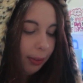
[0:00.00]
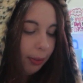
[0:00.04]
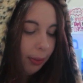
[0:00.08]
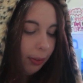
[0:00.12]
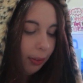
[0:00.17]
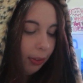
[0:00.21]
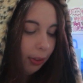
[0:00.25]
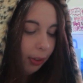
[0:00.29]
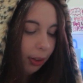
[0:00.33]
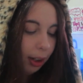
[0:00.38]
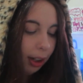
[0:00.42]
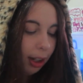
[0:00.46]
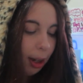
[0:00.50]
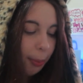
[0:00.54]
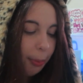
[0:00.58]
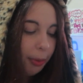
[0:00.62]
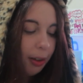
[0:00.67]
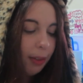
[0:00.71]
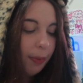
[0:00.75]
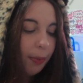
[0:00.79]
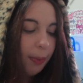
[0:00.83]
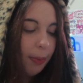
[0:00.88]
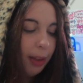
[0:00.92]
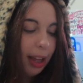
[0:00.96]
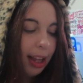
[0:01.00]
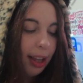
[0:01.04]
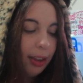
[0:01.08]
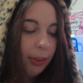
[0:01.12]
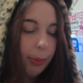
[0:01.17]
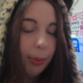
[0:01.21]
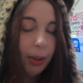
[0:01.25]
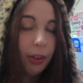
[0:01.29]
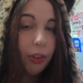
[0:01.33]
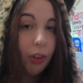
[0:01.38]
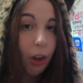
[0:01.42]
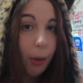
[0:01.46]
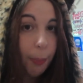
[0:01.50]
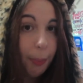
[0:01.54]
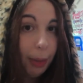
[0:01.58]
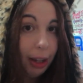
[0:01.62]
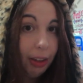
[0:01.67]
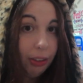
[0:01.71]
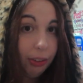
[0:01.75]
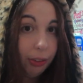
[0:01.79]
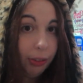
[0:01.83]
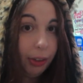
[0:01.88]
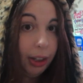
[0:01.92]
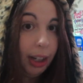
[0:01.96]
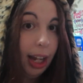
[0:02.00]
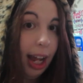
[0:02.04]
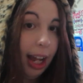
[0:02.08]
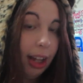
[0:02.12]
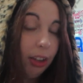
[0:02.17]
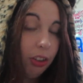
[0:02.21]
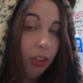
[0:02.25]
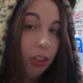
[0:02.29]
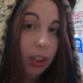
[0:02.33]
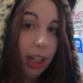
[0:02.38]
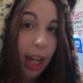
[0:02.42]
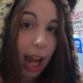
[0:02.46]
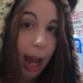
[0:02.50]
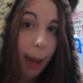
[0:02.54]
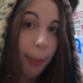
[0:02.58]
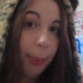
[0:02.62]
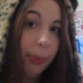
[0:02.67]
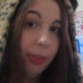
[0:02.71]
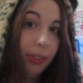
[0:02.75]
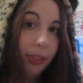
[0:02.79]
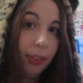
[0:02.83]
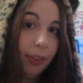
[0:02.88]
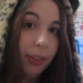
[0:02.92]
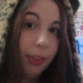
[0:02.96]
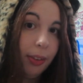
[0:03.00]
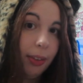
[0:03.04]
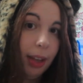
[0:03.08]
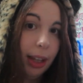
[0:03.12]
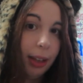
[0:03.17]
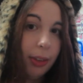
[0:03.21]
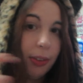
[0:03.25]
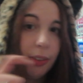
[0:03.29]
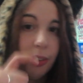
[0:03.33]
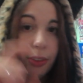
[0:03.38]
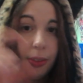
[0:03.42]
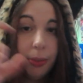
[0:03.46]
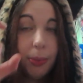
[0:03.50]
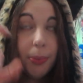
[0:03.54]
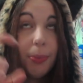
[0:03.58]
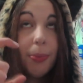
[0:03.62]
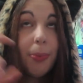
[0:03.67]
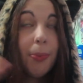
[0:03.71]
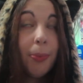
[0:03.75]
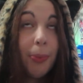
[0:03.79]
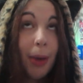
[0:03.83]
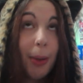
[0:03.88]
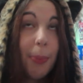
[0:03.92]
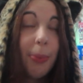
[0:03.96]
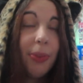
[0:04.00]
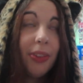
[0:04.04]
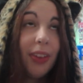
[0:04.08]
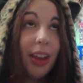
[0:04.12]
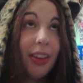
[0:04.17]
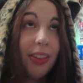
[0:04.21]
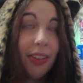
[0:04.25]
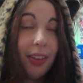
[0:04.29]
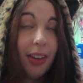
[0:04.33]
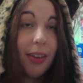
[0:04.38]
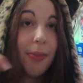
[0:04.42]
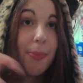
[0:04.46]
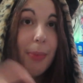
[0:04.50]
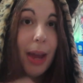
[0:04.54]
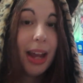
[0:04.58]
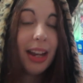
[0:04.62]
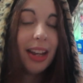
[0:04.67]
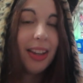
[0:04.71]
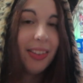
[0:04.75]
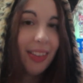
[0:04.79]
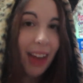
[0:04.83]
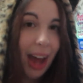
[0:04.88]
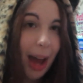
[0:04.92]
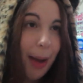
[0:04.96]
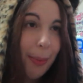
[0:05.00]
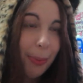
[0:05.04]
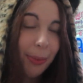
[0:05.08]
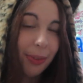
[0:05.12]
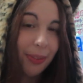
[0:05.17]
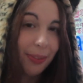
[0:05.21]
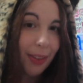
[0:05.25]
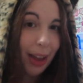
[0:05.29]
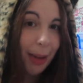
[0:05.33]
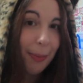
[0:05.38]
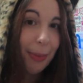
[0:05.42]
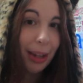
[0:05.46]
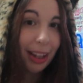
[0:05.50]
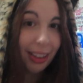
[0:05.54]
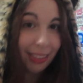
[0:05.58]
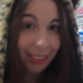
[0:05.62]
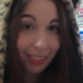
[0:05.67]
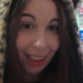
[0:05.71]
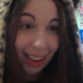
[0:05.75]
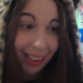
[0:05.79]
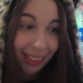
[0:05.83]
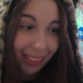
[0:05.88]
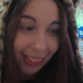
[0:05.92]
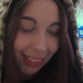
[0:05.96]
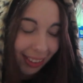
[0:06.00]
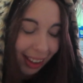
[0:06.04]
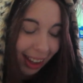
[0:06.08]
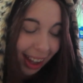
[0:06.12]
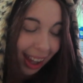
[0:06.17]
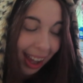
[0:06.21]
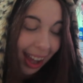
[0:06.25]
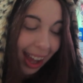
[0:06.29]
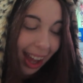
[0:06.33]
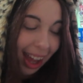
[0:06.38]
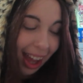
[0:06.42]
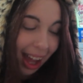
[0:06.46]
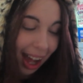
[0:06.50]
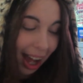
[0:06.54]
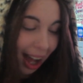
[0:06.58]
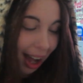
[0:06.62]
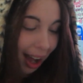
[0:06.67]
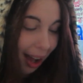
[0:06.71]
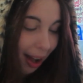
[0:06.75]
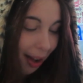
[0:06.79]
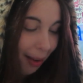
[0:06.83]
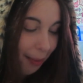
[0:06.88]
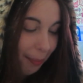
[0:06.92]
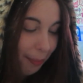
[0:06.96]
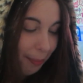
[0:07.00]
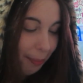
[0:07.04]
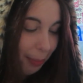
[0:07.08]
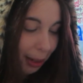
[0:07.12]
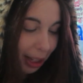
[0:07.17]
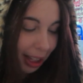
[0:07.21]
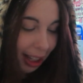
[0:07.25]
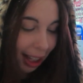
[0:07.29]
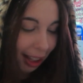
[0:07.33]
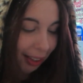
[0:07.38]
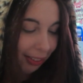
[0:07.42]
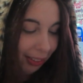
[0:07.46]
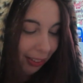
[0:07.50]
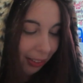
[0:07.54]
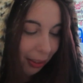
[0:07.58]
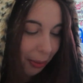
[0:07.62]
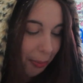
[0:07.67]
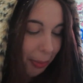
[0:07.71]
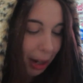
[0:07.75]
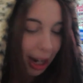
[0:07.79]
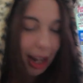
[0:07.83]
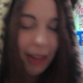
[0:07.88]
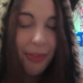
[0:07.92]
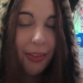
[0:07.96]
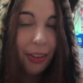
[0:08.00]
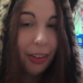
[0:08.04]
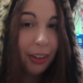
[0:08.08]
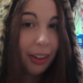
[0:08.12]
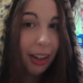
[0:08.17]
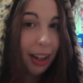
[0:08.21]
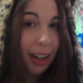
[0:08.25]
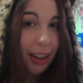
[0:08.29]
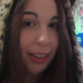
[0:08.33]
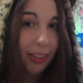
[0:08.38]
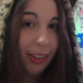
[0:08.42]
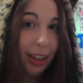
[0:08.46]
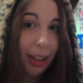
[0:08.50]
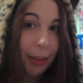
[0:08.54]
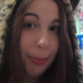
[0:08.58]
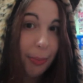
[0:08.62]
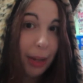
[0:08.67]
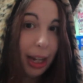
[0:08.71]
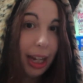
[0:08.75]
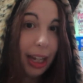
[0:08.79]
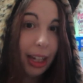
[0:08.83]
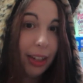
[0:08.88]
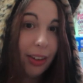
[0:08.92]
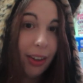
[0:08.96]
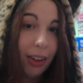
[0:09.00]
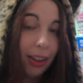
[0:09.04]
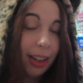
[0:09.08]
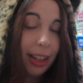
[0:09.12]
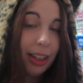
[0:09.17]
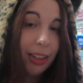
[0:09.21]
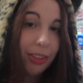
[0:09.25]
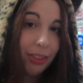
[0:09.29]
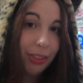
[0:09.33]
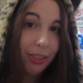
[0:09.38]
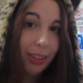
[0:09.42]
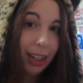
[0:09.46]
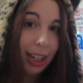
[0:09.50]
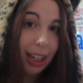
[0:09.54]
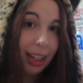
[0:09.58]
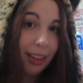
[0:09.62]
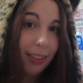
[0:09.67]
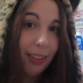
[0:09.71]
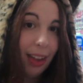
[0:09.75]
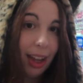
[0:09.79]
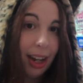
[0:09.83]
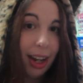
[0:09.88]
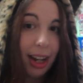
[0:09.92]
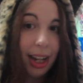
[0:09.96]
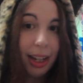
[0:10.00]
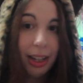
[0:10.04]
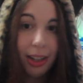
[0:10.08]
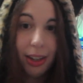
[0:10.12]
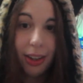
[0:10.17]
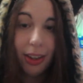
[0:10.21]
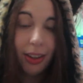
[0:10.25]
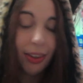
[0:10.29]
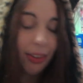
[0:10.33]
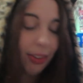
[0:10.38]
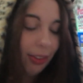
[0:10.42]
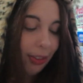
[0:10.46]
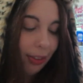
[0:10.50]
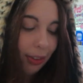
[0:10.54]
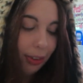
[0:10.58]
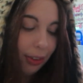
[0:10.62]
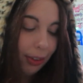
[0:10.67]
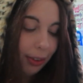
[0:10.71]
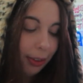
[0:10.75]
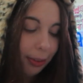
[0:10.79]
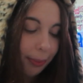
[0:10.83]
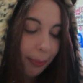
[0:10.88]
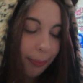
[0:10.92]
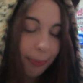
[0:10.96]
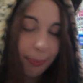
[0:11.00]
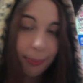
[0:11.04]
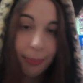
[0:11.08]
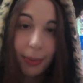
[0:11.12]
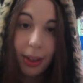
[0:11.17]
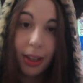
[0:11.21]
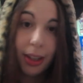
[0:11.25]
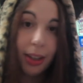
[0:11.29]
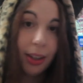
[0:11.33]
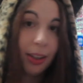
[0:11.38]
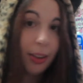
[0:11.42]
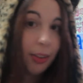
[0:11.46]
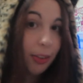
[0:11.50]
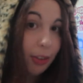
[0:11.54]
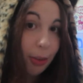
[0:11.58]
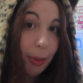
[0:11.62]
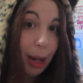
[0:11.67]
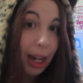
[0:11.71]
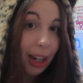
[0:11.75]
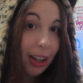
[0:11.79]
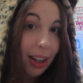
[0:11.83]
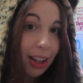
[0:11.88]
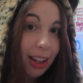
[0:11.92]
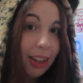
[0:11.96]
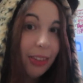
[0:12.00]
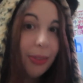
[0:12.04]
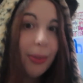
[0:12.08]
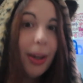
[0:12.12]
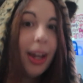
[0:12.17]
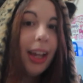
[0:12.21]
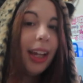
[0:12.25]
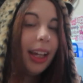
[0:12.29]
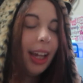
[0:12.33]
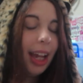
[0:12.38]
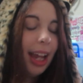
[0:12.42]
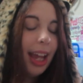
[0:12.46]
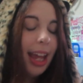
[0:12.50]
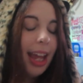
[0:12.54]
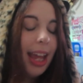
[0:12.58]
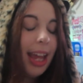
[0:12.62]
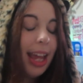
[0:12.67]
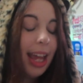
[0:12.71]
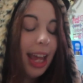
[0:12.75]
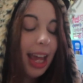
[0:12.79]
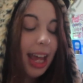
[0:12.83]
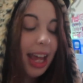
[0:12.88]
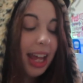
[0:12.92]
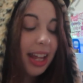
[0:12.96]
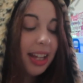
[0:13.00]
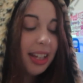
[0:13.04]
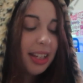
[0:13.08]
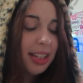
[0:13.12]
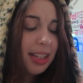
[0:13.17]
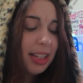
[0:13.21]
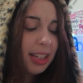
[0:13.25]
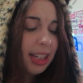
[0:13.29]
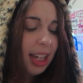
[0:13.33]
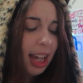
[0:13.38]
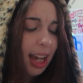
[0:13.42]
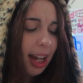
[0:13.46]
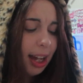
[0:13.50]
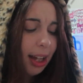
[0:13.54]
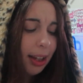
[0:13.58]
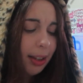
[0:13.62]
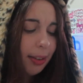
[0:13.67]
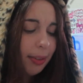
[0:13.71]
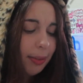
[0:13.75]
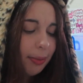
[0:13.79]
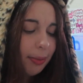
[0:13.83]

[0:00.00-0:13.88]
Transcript: so a couple of these ones on my screen are actually apps, like websites that I've made into apps, if that makes sense. But yeah, so my Avoca is like my college thing that I use to do my college work, and yeah.